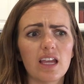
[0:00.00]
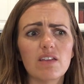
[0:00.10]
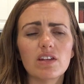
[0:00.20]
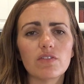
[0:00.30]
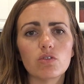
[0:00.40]

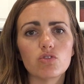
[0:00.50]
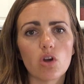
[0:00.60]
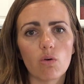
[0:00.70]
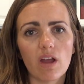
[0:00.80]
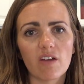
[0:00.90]
Even if you
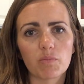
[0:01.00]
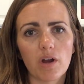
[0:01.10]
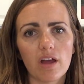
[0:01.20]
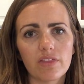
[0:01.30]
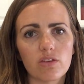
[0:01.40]
don't have
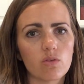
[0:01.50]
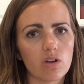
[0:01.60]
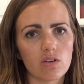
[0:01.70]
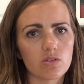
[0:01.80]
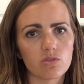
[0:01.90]
broth, you can
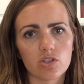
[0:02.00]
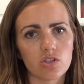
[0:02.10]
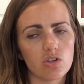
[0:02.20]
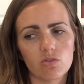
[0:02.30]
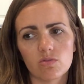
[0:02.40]
also
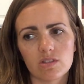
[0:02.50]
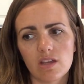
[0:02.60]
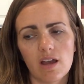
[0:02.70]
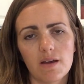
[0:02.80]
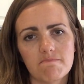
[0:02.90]
just use
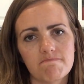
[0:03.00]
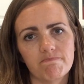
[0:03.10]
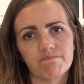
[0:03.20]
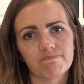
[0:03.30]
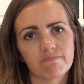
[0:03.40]

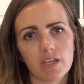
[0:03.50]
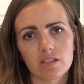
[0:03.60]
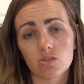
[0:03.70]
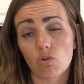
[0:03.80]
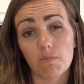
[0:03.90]

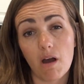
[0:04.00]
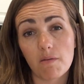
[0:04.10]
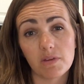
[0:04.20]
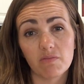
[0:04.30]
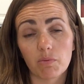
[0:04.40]

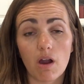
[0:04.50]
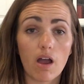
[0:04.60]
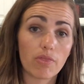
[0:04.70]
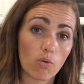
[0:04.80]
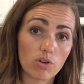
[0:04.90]
store-bought beef
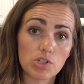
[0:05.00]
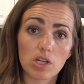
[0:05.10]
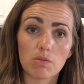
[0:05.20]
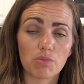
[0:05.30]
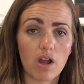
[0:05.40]
broth or
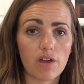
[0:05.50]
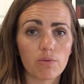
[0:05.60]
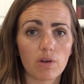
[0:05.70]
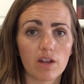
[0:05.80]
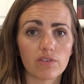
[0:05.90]
chicken broth,
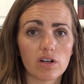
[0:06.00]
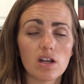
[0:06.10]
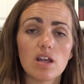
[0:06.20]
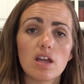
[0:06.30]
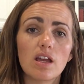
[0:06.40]
whatever,
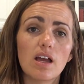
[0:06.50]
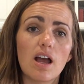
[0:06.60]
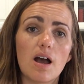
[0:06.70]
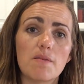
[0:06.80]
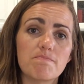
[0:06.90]

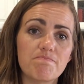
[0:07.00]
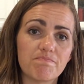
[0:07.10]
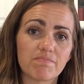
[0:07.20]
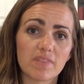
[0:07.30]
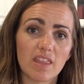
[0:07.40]

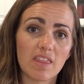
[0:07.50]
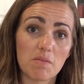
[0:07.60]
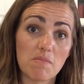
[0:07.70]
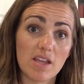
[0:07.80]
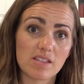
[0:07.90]

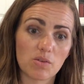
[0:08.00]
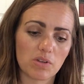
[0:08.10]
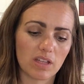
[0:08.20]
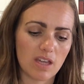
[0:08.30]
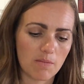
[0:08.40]
that makes it
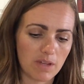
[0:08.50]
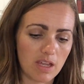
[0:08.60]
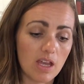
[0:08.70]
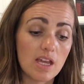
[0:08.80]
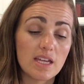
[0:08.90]
really yummy.
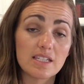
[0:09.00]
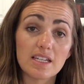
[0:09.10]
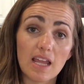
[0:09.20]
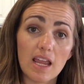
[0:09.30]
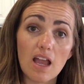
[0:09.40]

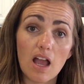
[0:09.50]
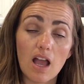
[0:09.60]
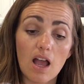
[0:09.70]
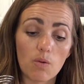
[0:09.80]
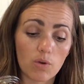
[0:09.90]
Today,
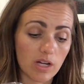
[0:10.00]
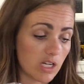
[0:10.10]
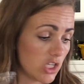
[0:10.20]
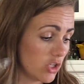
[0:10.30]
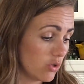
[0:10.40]
we're
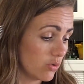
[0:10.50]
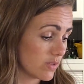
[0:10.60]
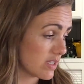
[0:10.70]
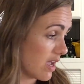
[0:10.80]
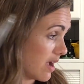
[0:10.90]
gonna
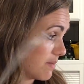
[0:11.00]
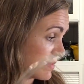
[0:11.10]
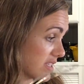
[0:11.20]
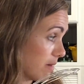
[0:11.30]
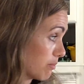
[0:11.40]
use
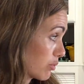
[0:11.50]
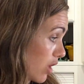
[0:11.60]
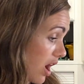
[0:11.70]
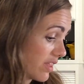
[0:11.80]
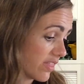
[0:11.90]
some
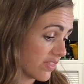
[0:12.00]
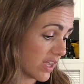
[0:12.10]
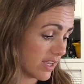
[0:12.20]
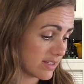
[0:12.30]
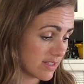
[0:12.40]
broth
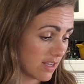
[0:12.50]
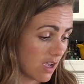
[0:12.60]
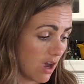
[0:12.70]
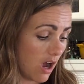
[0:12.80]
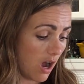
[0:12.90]
that
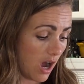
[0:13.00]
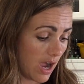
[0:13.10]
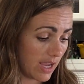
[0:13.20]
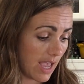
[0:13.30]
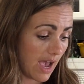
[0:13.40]

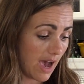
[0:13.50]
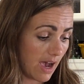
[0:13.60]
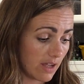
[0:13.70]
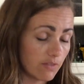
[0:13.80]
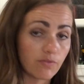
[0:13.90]
I
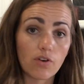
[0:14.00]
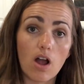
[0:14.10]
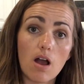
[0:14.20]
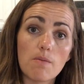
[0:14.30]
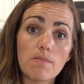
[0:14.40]
had
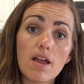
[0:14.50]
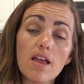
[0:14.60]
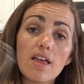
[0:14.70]
from